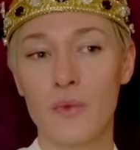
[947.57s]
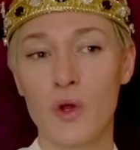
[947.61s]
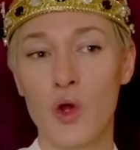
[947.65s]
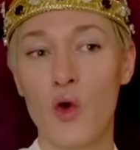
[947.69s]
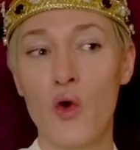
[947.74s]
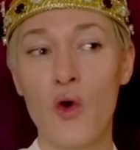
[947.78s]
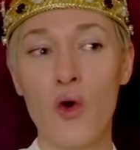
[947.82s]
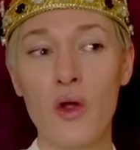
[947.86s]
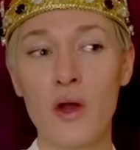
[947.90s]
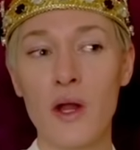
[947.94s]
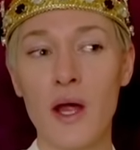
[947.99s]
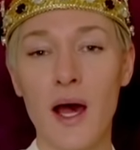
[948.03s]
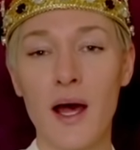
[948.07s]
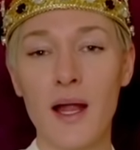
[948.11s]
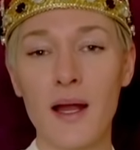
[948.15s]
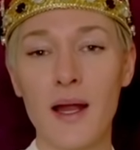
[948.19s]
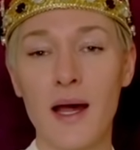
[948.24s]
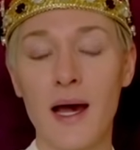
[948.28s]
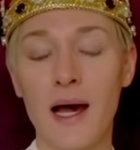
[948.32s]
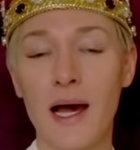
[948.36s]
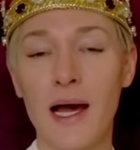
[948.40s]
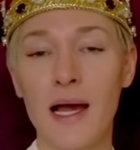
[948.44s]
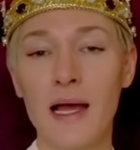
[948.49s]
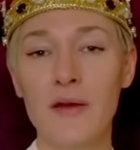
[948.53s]
All our
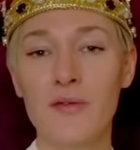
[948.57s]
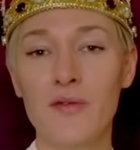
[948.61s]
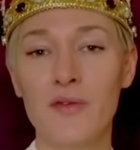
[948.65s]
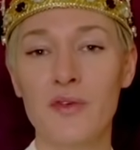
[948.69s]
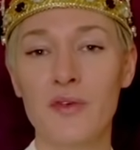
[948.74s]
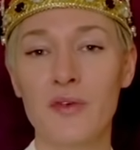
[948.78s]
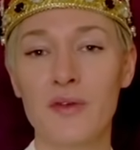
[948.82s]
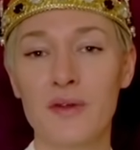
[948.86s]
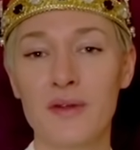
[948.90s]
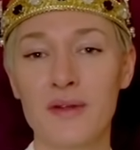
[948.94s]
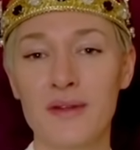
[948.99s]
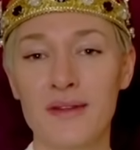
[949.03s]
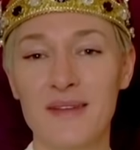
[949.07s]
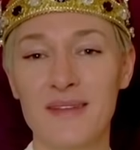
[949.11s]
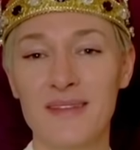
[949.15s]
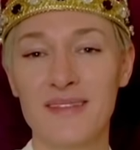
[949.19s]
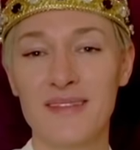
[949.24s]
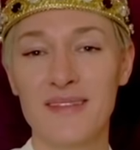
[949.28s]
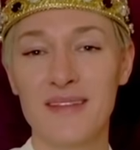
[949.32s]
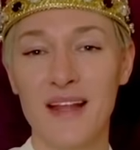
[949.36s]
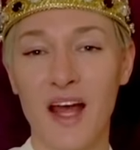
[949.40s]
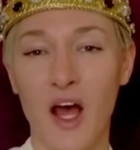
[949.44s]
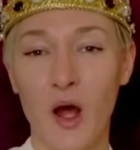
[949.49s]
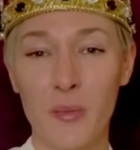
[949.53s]
lives
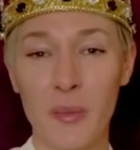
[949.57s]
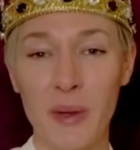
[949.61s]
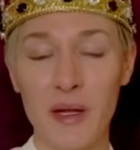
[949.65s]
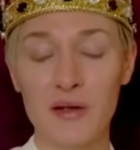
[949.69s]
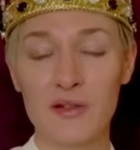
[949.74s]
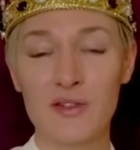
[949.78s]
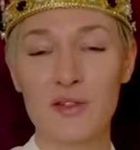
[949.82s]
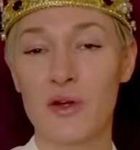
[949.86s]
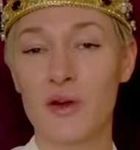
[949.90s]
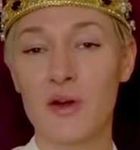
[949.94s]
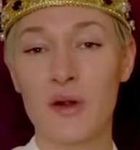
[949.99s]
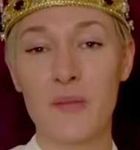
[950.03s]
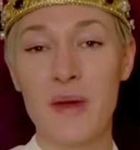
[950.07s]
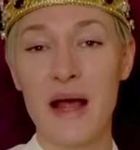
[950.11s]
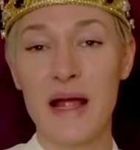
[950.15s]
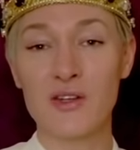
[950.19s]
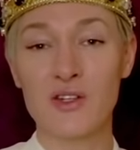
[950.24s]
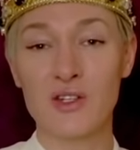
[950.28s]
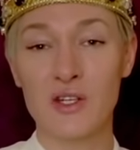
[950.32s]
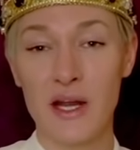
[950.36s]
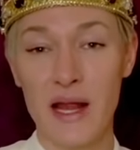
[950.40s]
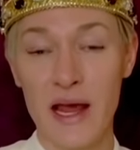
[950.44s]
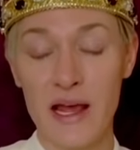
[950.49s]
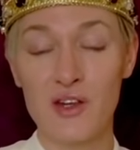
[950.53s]
are built on
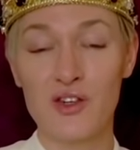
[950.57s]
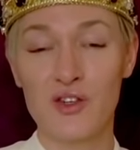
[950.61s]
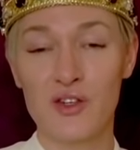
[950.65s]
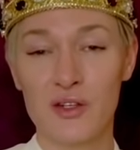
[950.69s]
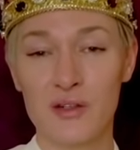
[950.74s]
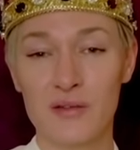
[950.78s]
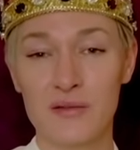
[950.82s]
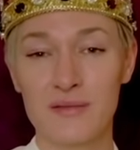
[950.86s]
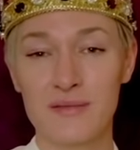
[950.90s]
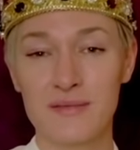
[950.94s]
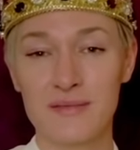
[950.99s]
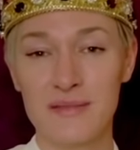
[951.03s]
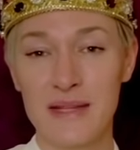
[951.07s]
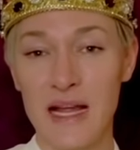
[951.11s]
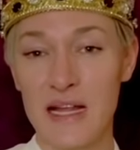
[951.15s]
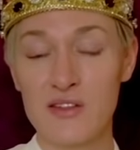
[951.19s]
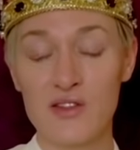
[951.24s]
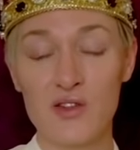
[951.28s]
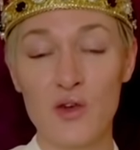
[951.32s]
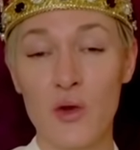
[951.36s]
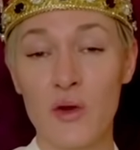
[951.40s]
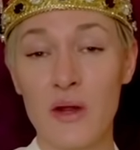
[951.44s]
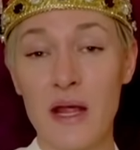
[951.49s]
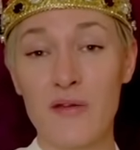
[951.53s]
imagination.
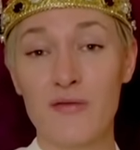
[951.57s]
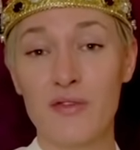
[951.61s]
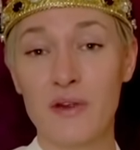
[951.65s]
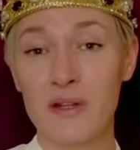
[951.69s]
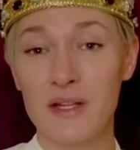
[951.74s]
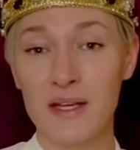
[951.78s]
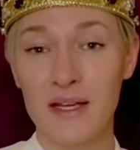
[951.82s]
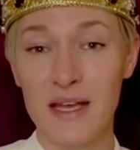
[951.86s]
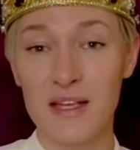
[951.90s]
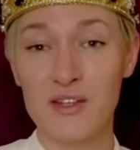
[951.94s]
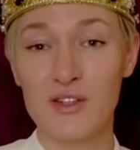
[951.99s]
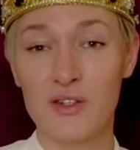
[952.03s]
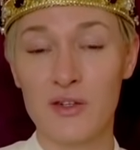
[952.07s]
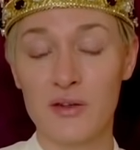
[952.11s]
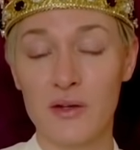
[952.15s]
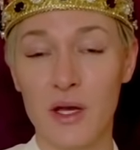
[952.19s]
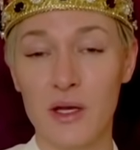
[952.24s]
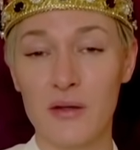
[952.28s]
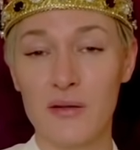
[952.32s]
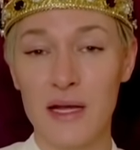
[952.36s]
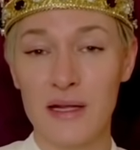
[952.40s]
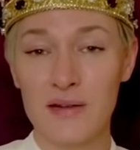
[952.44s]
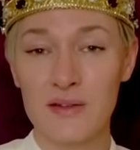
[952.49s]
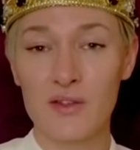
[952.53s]
That's all everything is, you
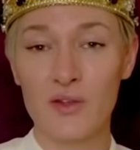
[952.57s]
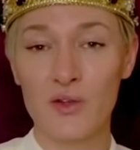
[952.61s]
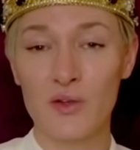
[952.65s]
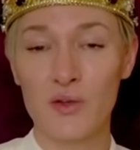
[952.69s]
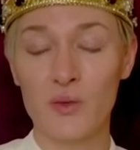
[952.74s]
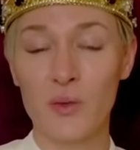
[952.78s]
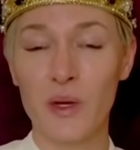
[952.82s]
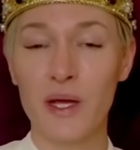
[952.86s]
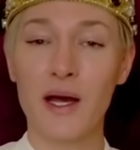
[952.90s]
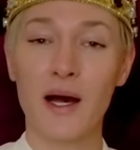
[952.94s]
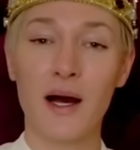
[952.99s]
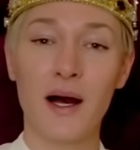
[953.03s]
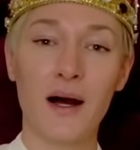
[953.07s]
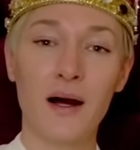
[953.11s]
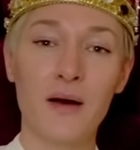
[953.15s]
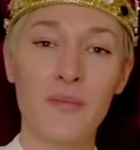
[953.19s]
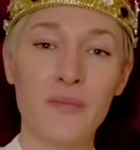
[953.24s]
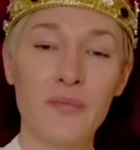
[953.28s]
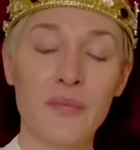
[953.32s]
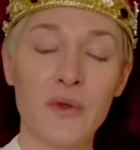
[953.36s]
know. That's all we are.